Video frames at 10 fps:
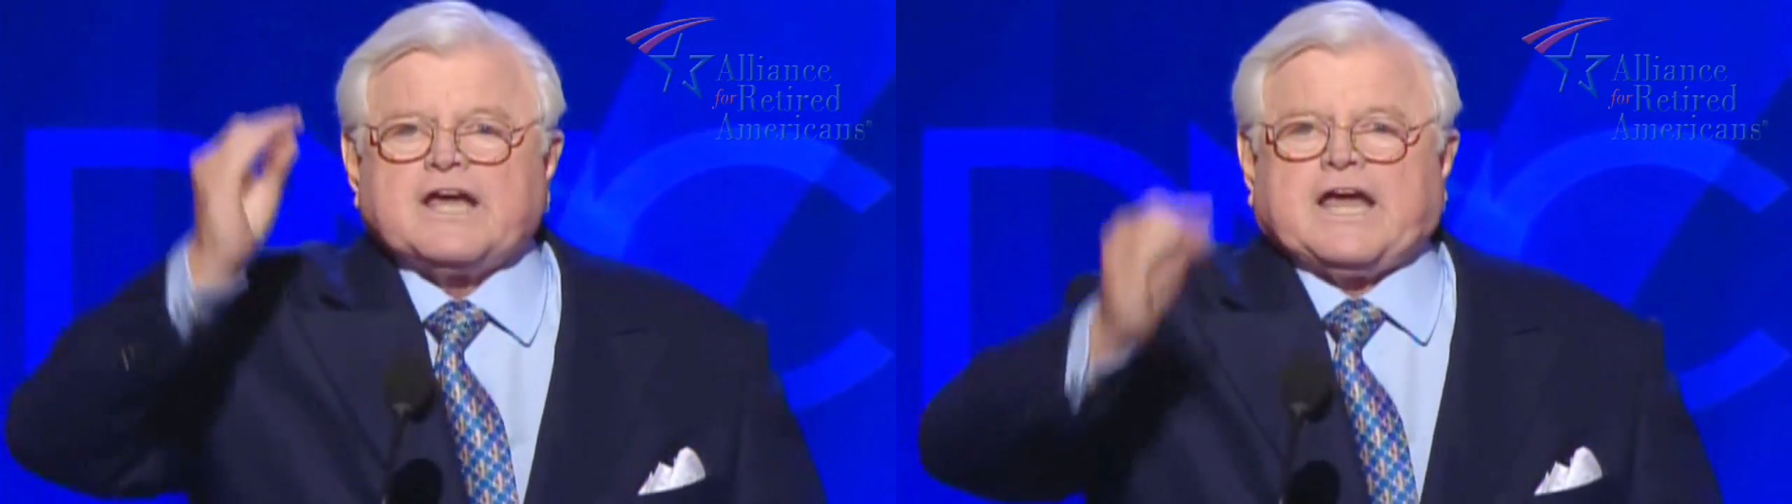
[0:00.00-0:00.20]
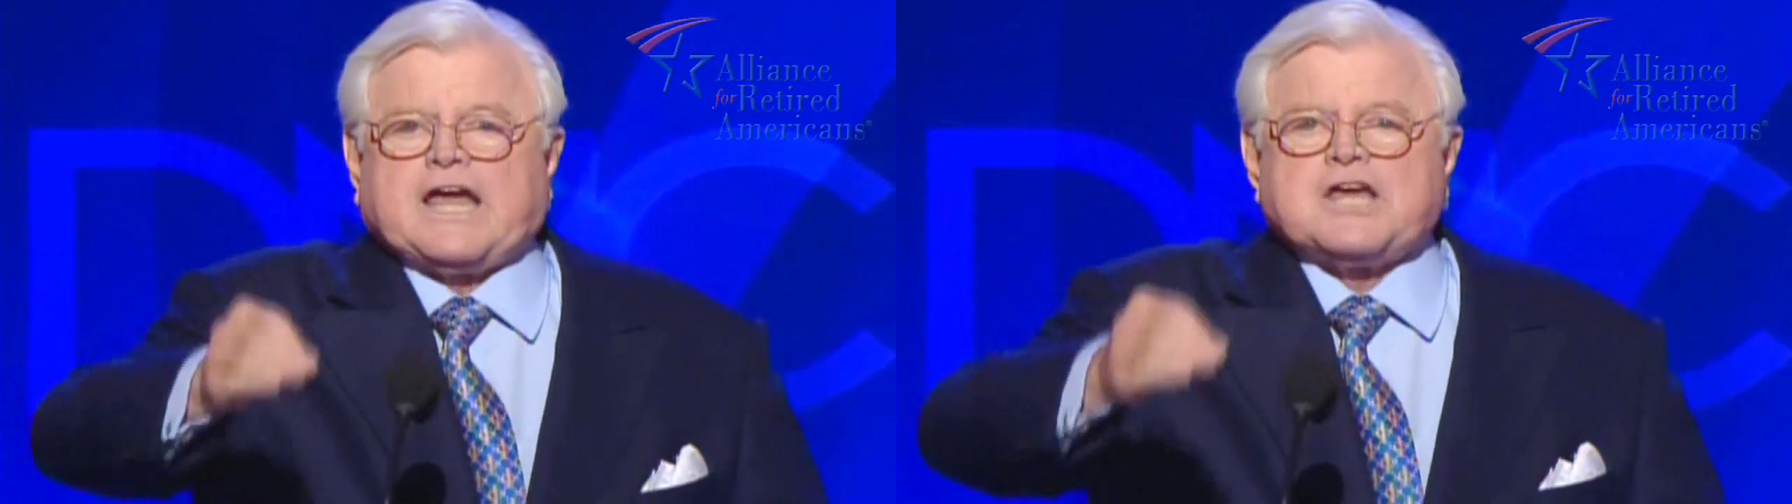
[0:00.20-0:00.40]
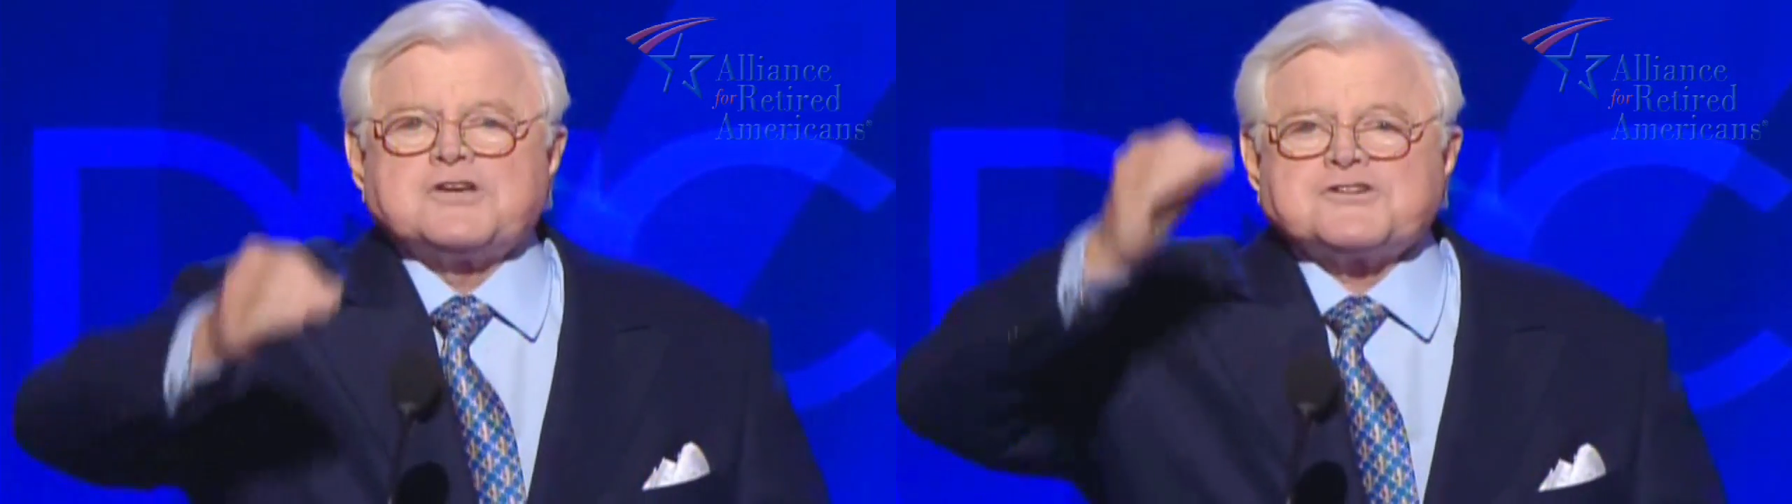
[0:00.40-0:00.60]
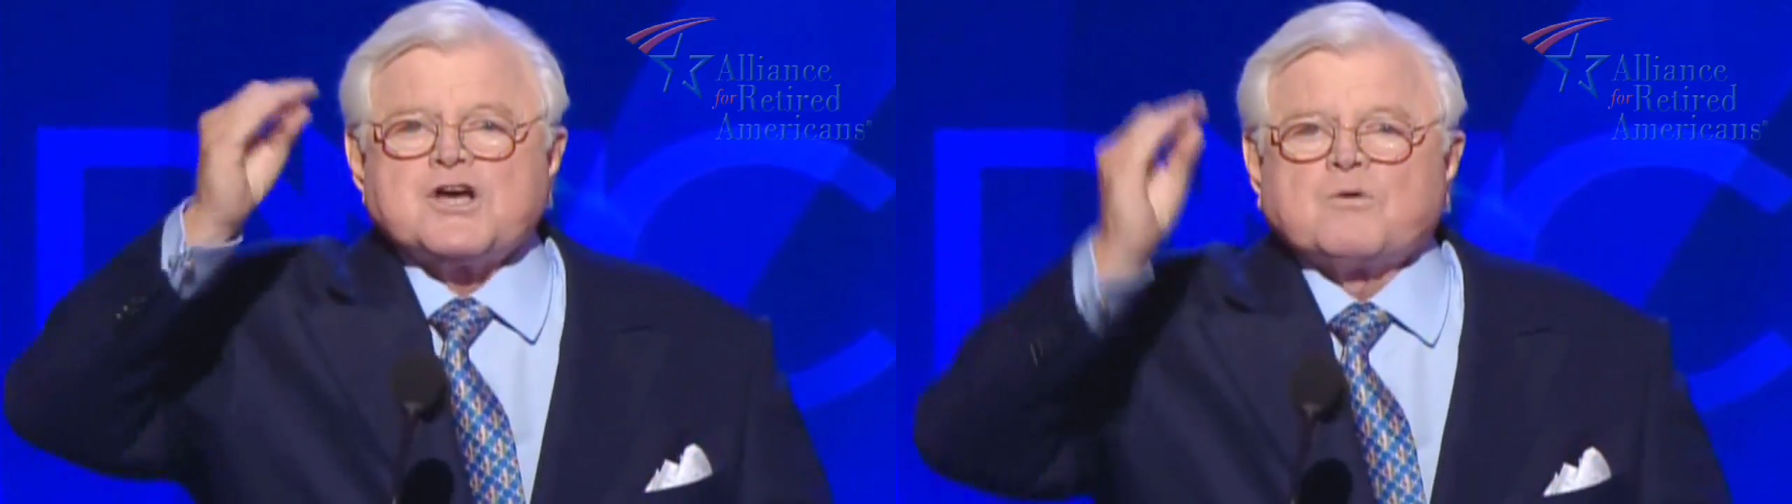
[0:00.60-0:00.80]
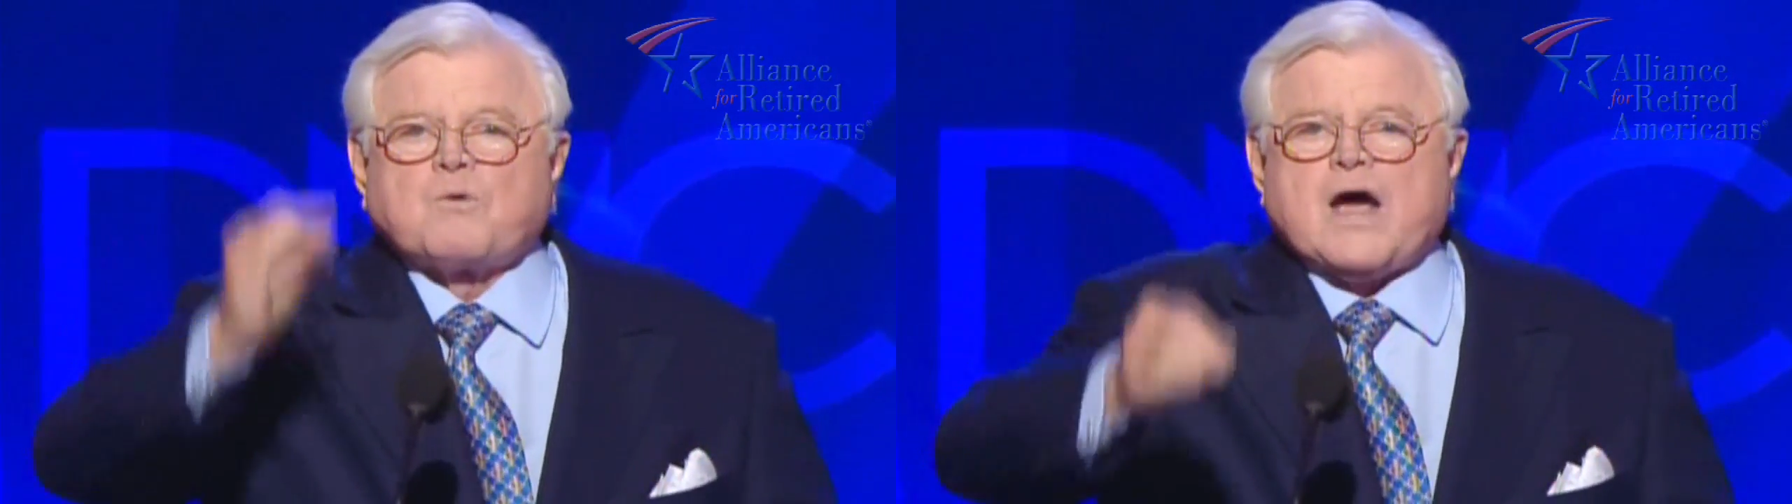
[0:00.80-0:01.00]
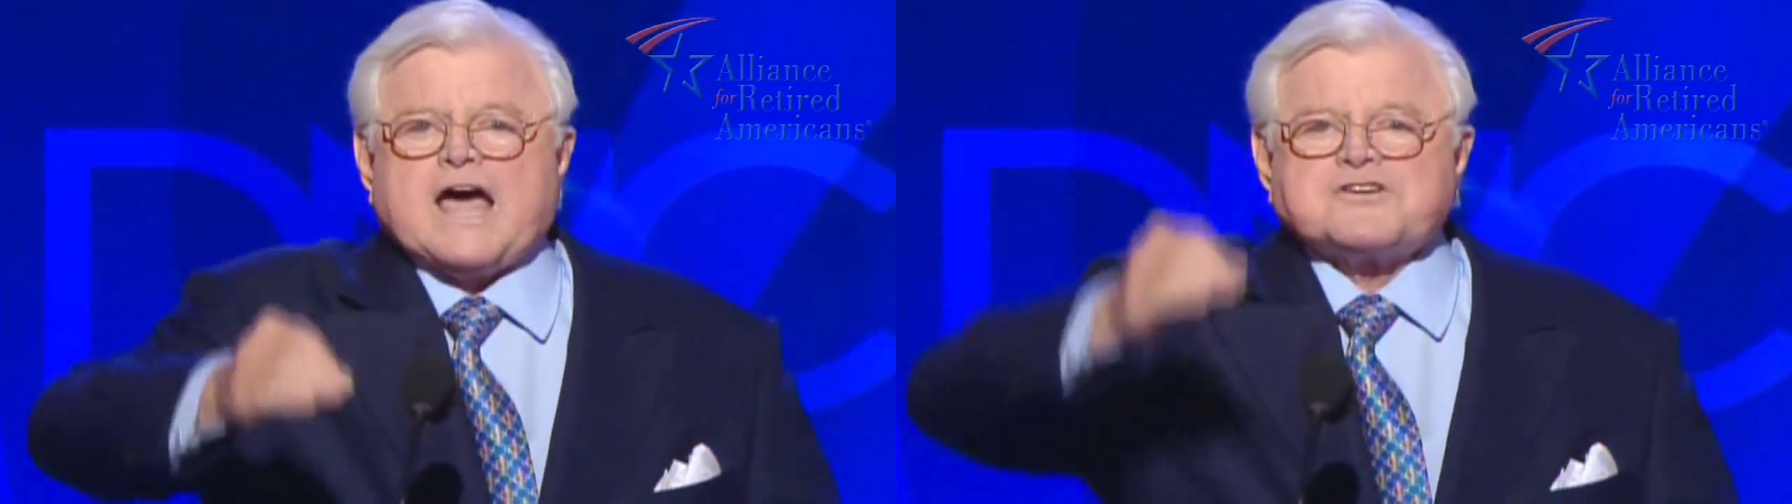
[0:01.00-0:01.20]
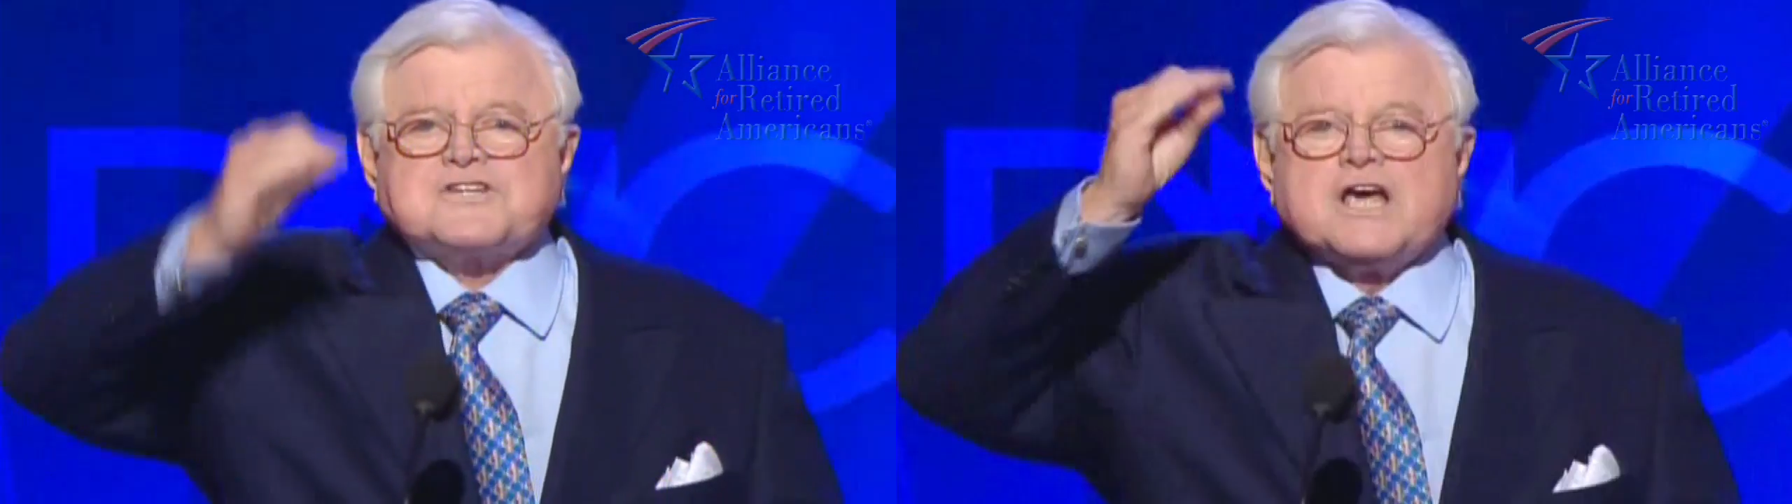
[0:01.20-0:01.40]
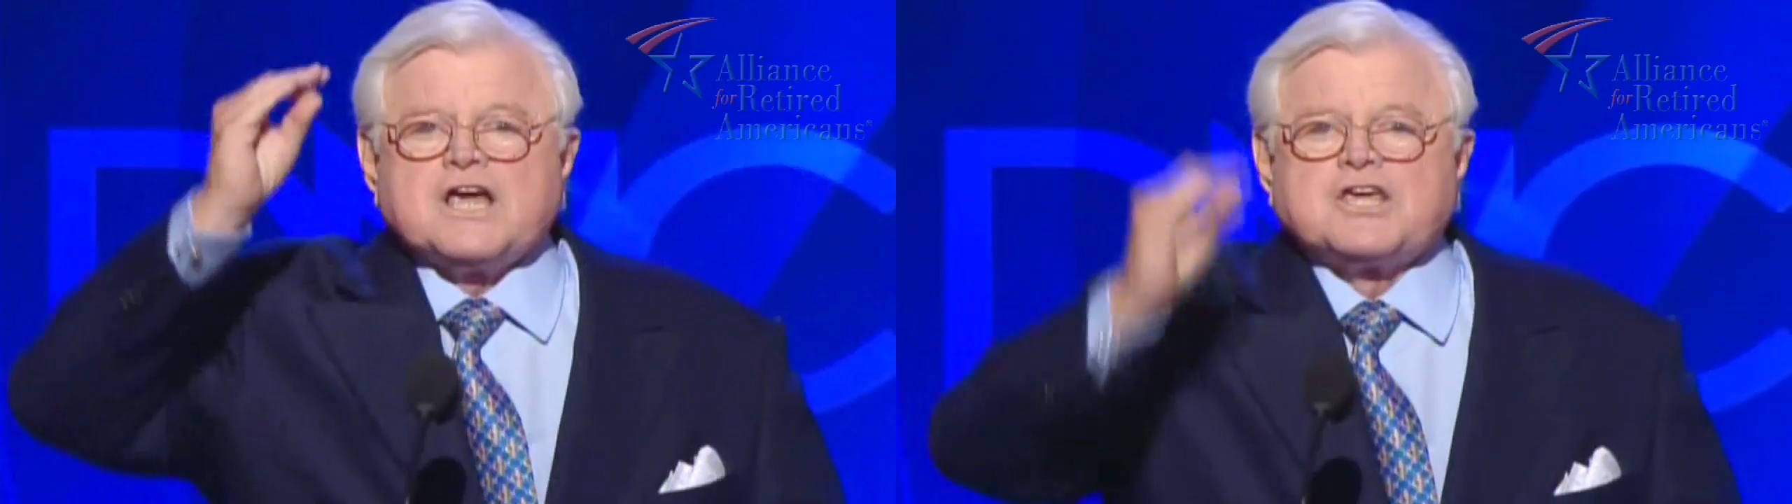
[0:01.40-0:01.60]
east,
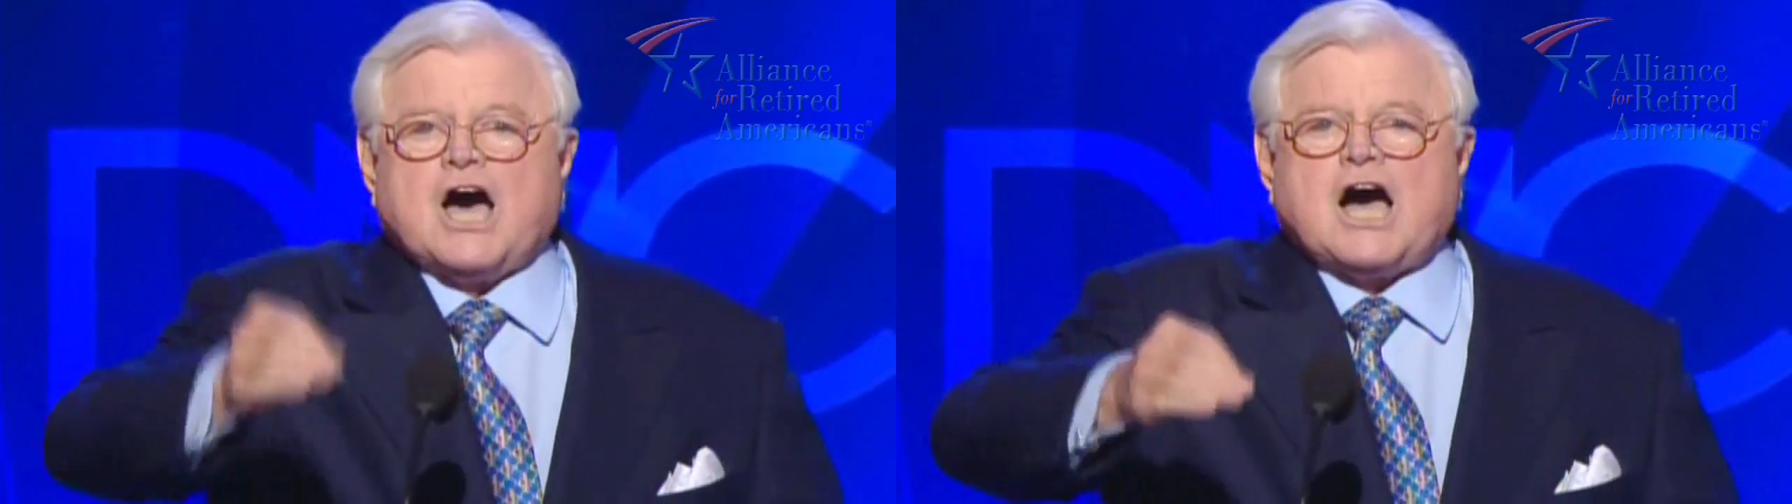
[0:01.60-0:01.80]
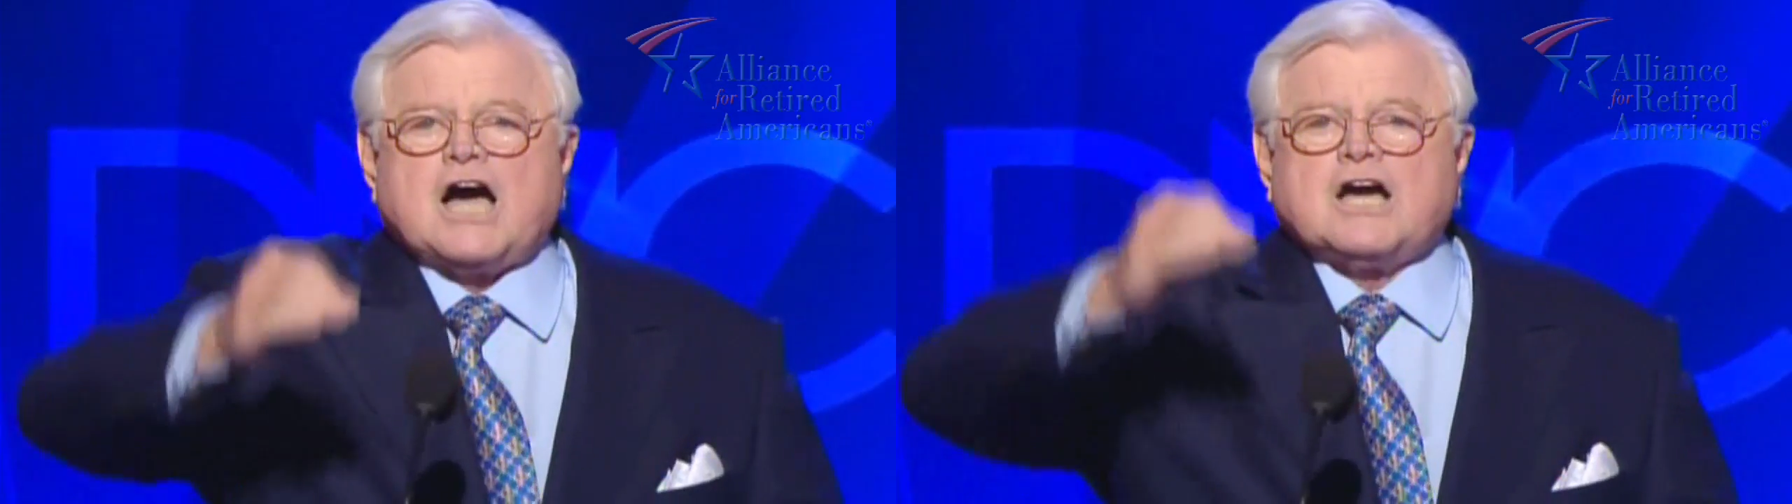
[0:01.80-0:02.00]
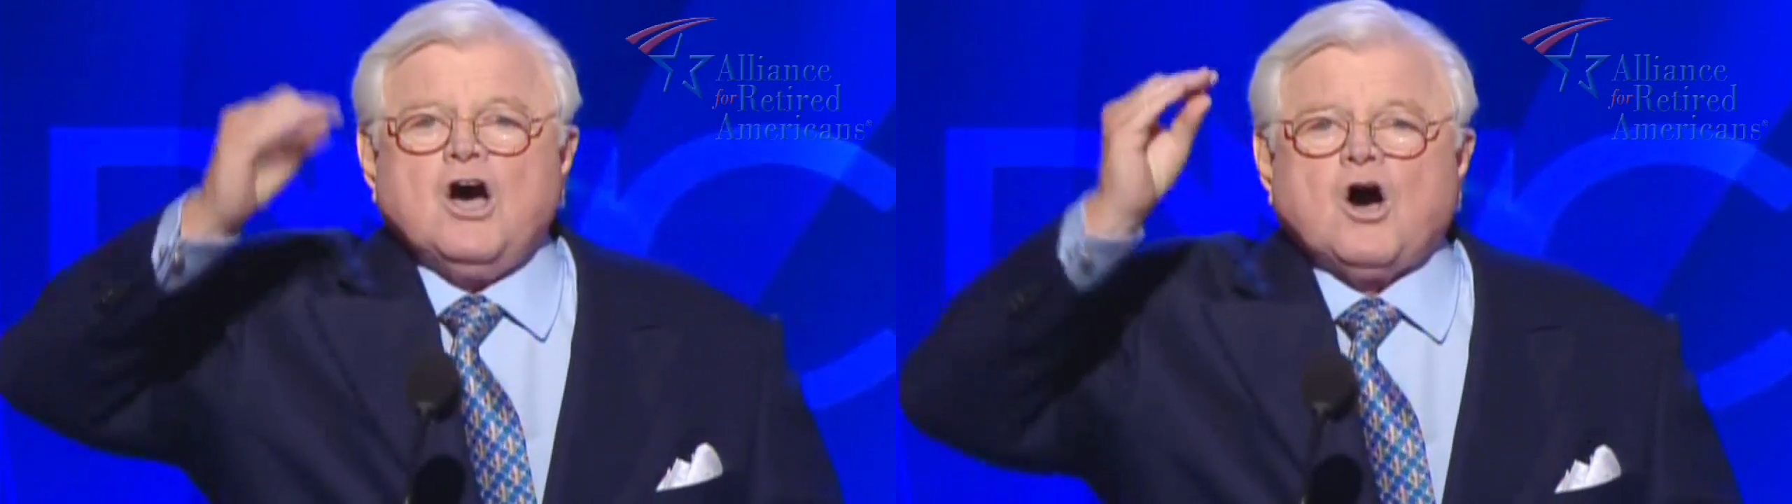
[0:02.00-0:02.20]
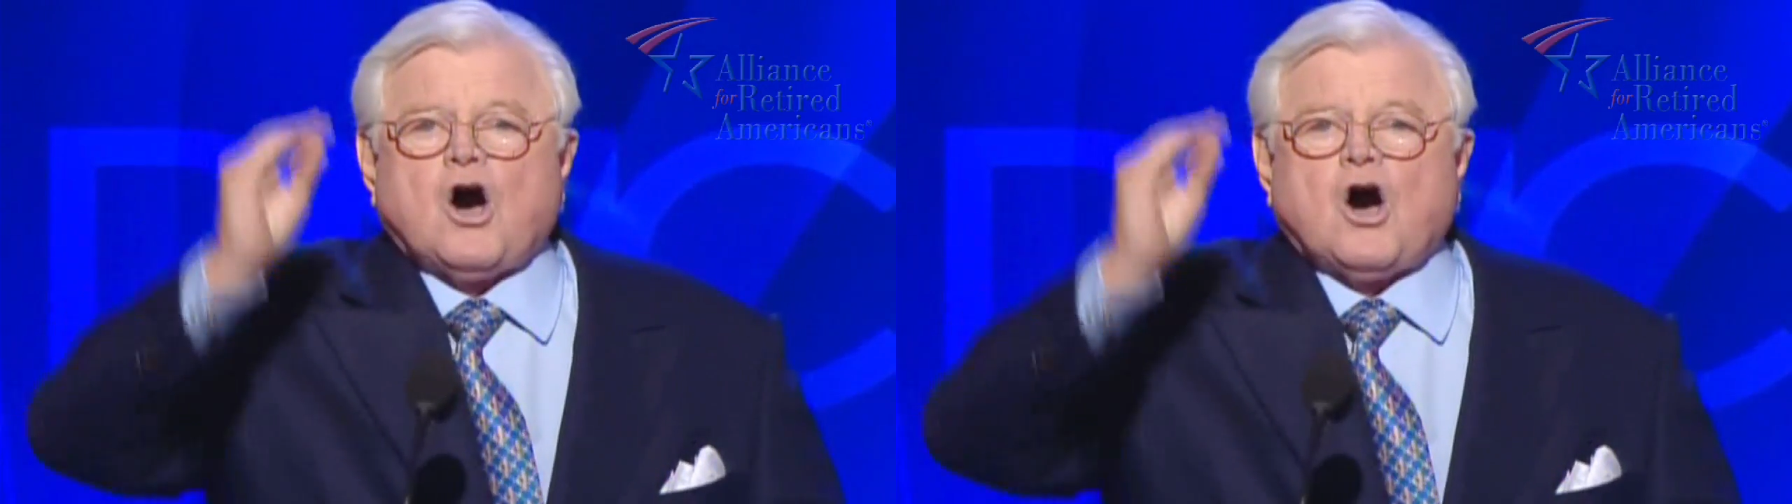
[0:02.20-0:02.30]
west, young,